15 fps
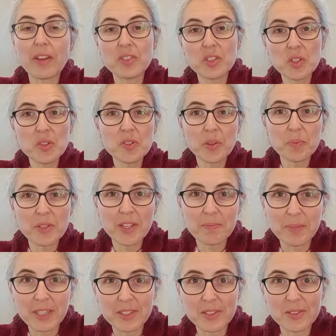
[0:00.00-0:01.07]
have two
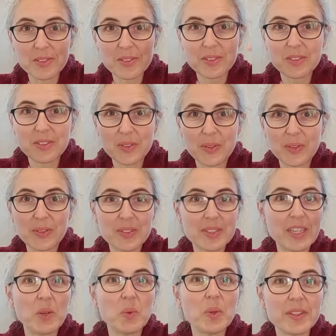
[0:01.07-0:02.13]
drop-down menus to
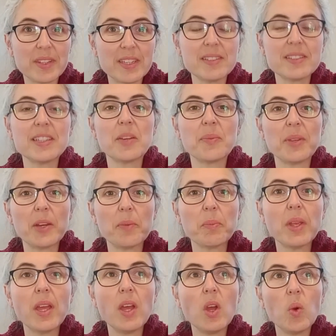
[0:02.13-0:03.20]
say what things are coming up.
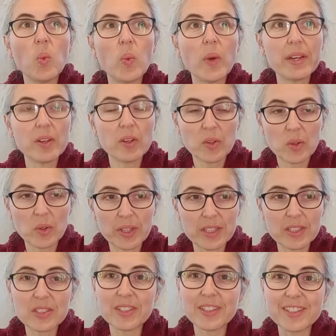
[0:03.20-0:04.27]
One
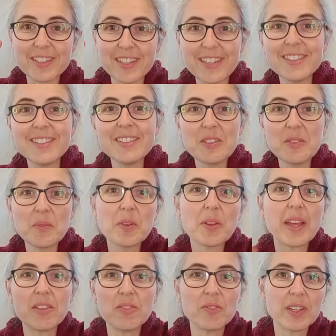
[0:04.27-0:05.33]
according to the season,
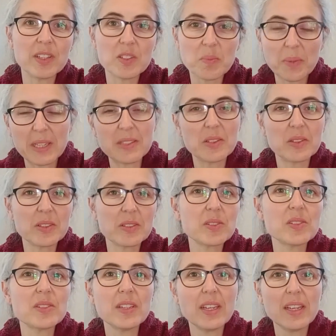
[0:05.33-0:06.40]
Advent,
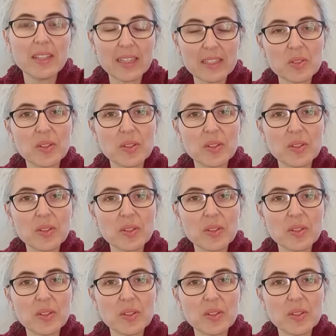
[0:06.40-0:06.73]
Pentecost, that